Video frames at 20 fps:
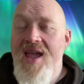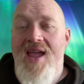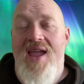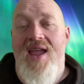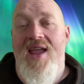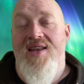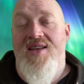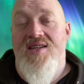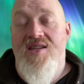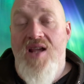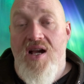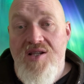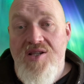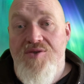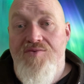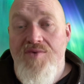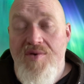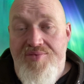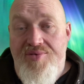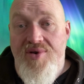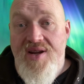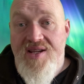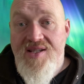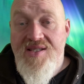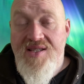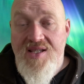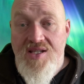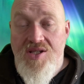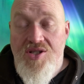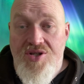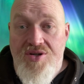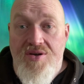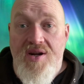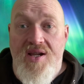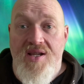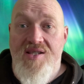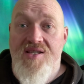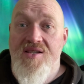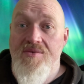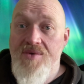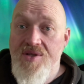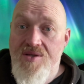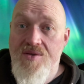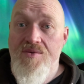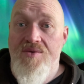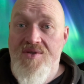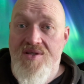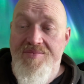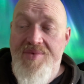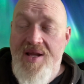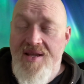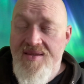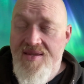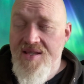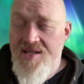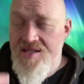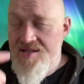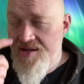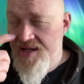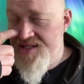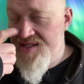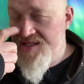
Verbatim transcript: it does repress these traits. So we talked about things like